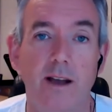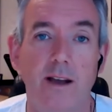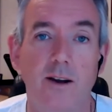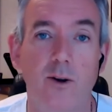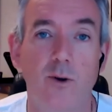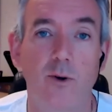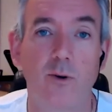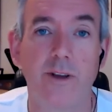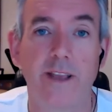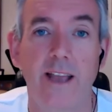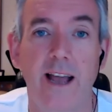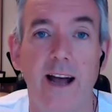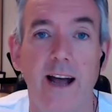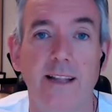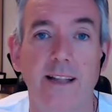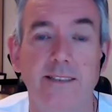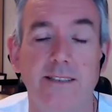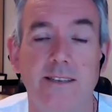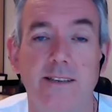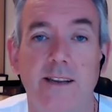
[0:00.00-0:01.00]

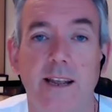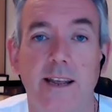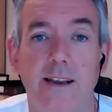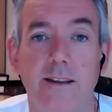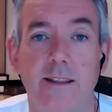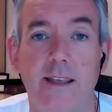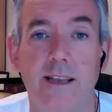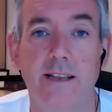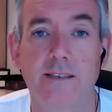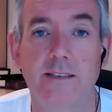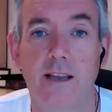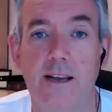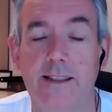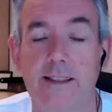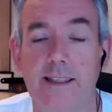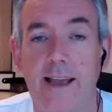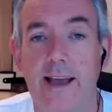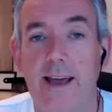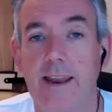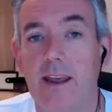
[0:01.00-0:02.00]
courtyards and things like
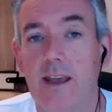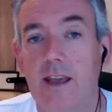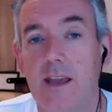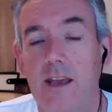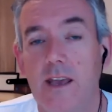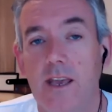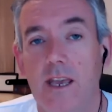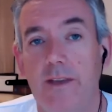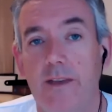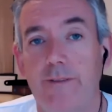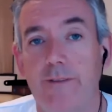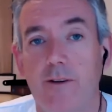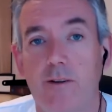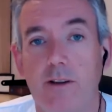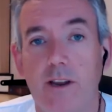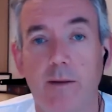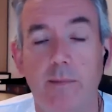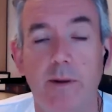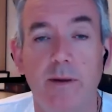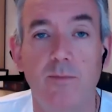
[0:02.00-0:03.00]
that. If you're a
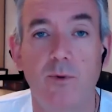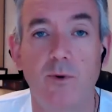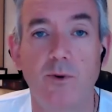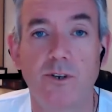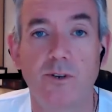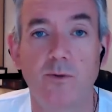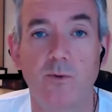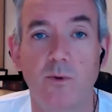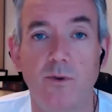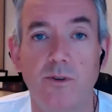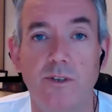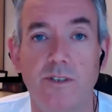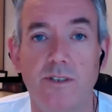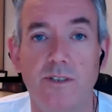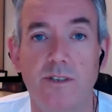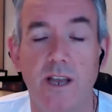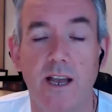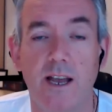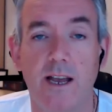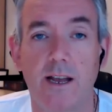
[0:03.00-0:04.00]
little bit more
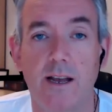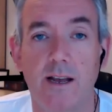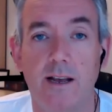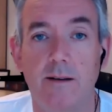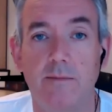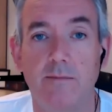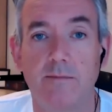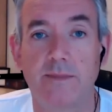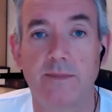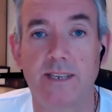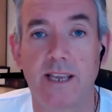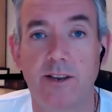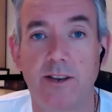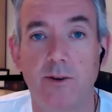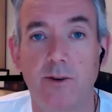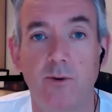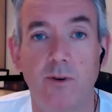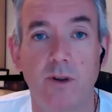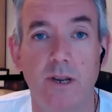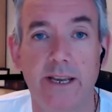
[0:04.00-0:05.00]
towards, say,
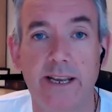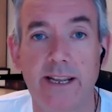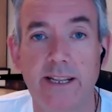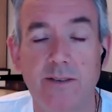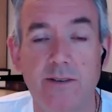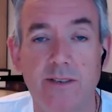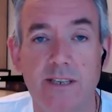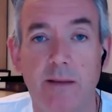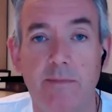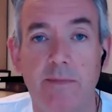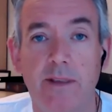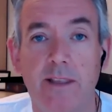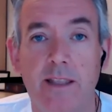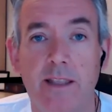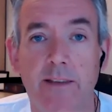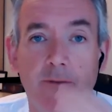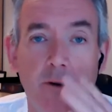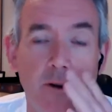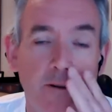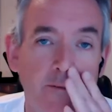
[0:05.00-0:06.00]
New Orleans or something,
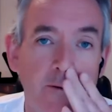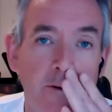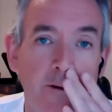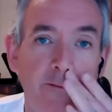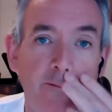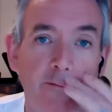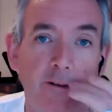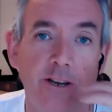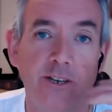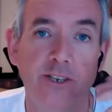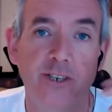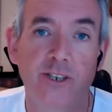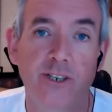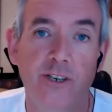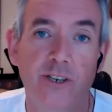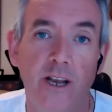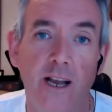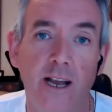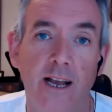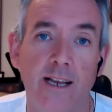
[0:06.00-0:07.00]
they've got a very
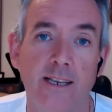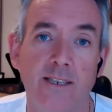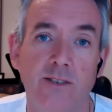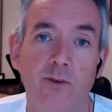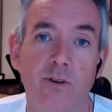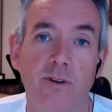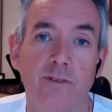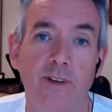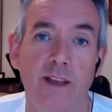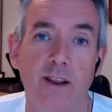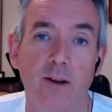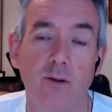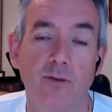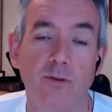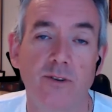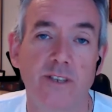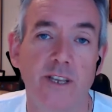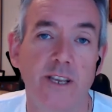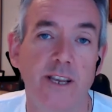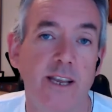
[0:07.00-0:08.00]
French sort of
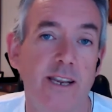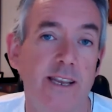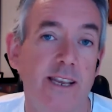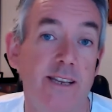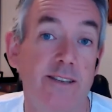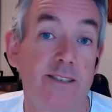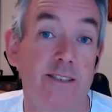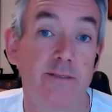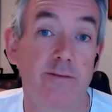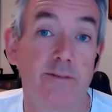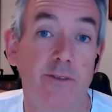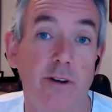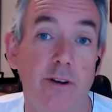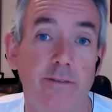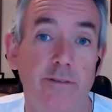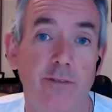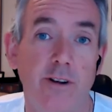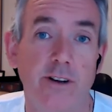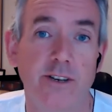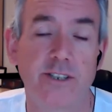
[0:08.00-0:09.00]
look. So you're going to get some
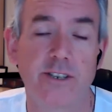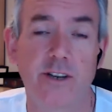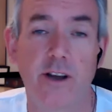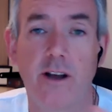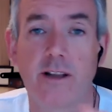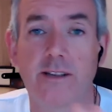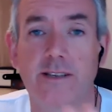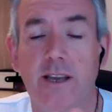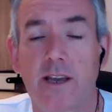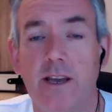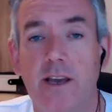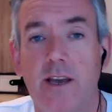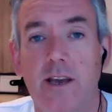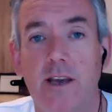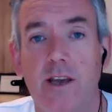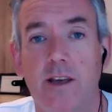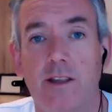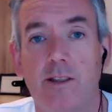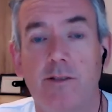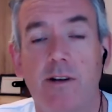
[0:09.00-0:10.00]
very French styles.
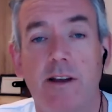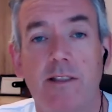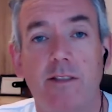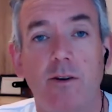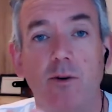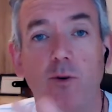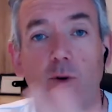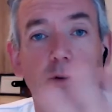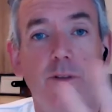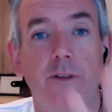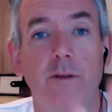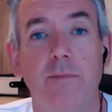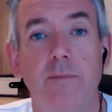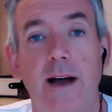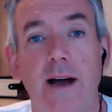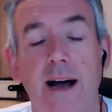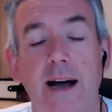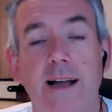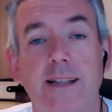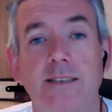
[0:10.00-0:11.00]
Throughout the northern
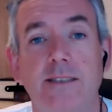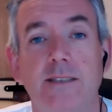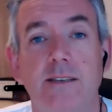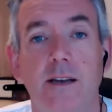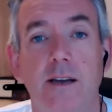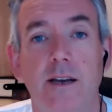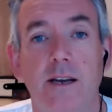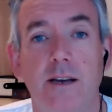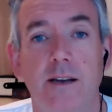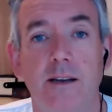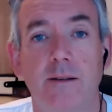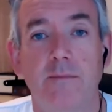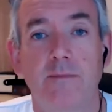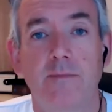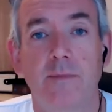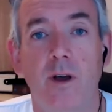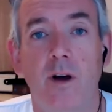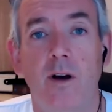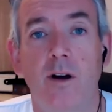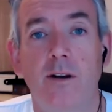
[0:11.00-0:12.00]
parts,
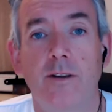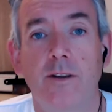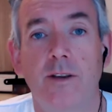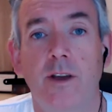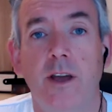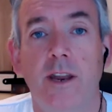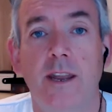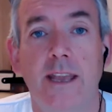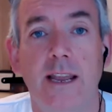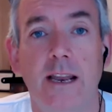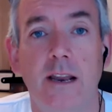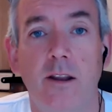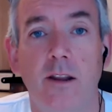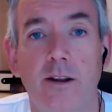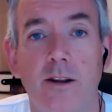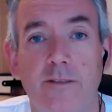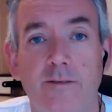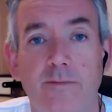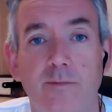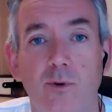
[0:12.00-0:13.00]
you're going to get a
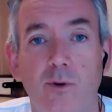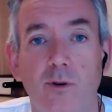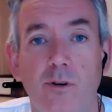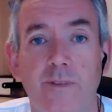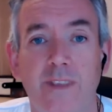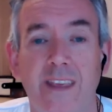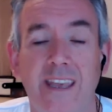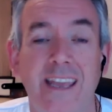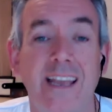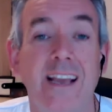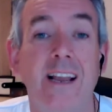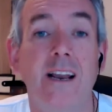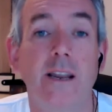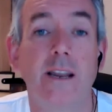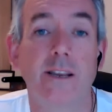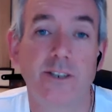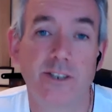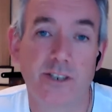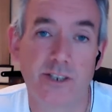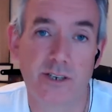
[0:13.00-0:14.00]
lot of more of the
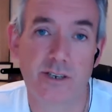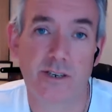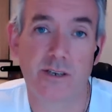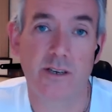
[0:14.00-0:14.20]
English